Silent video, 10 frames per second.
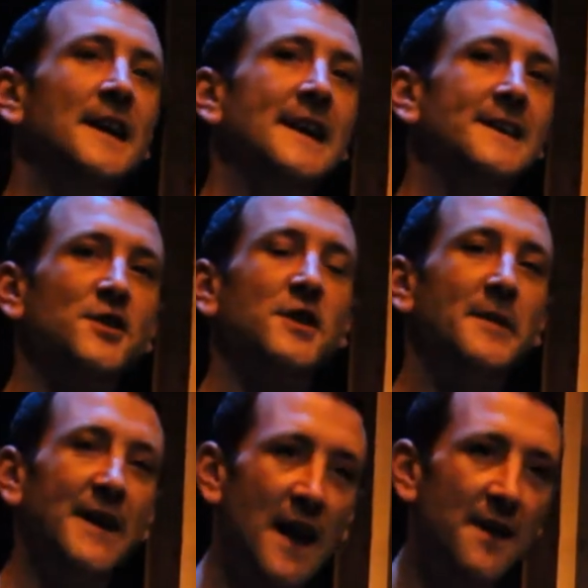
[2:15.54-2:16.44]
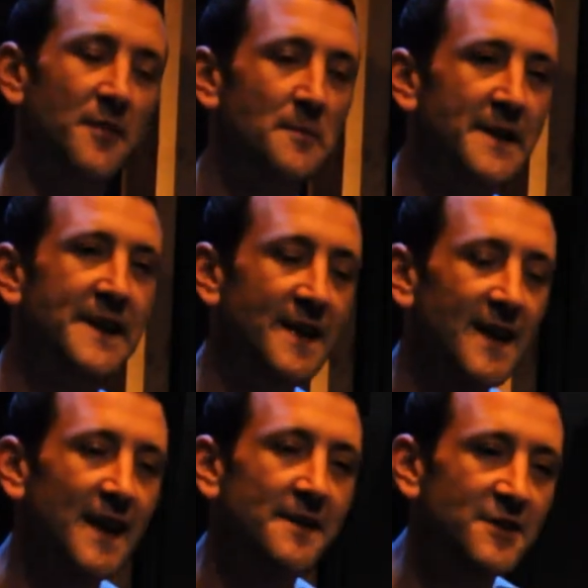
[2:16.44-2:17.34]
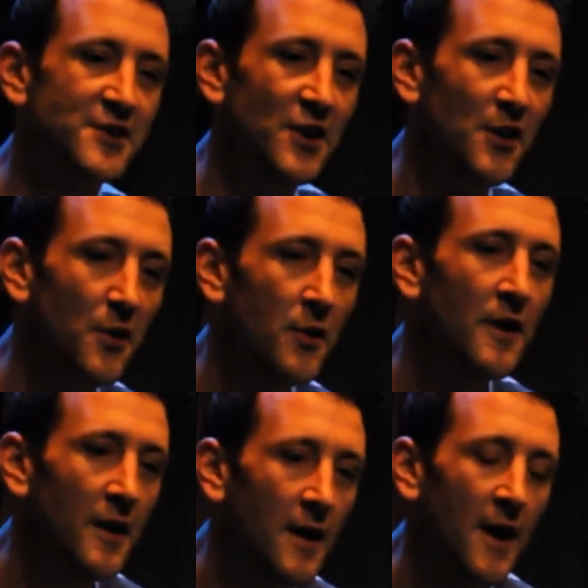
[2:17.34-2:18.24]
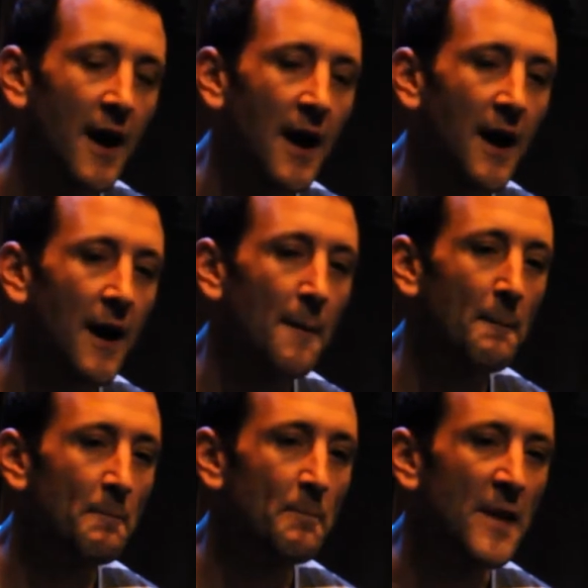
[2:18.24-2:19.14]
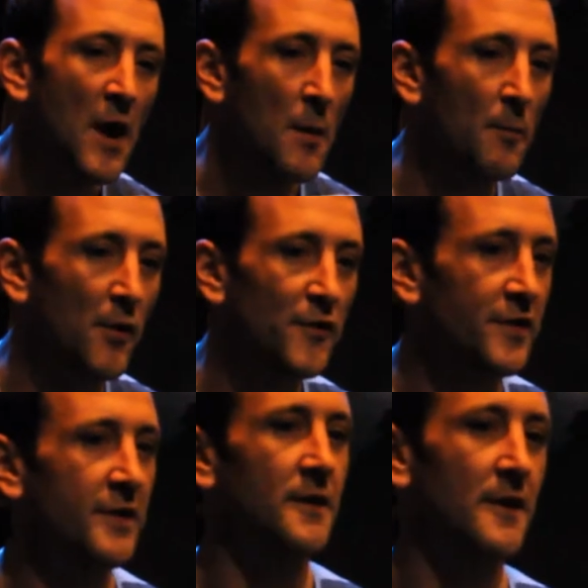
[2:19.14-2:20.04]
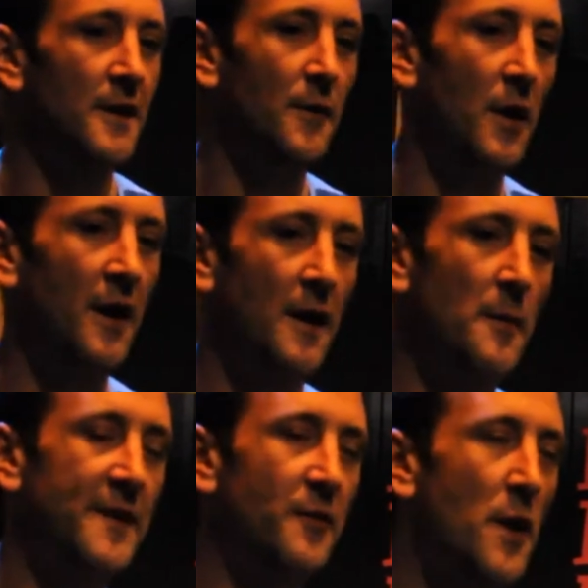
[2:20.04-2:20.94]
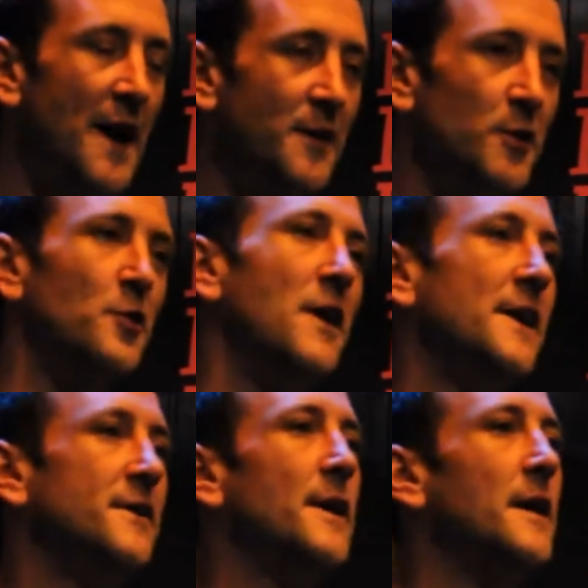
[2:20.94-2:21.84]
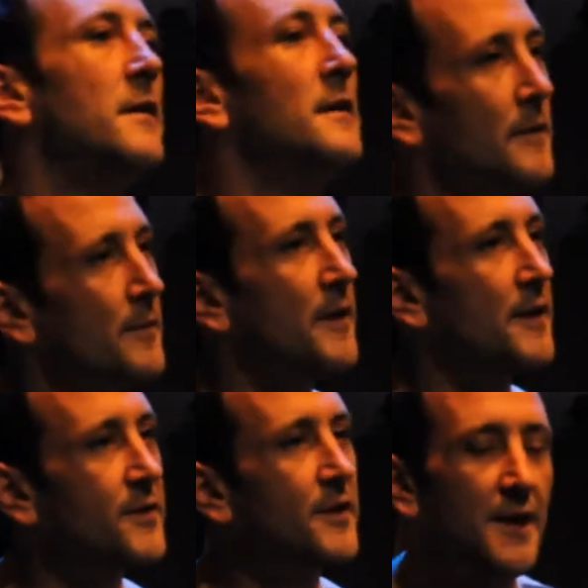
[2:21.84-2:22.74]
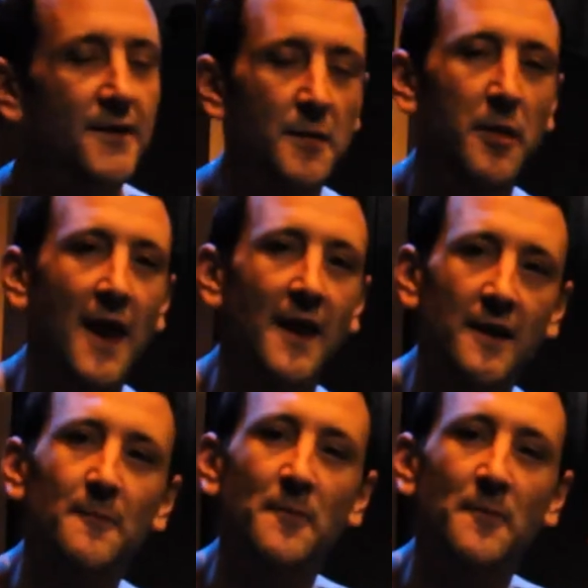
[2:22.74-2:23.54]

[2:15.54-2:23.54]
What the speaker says: it's going to be a laugh a minute kind of a show, but a bit of a white knuckle ride as well. That's the plan.